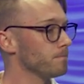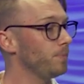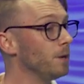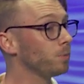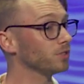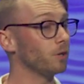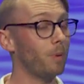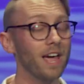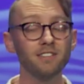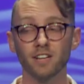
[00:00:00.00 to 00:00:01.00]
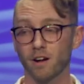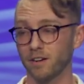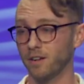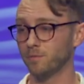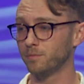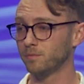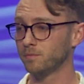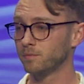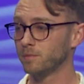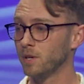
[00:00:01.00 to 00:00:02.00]
People depended on him
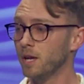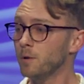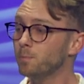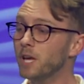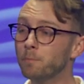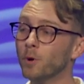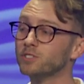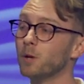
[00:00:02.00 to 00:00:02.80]
people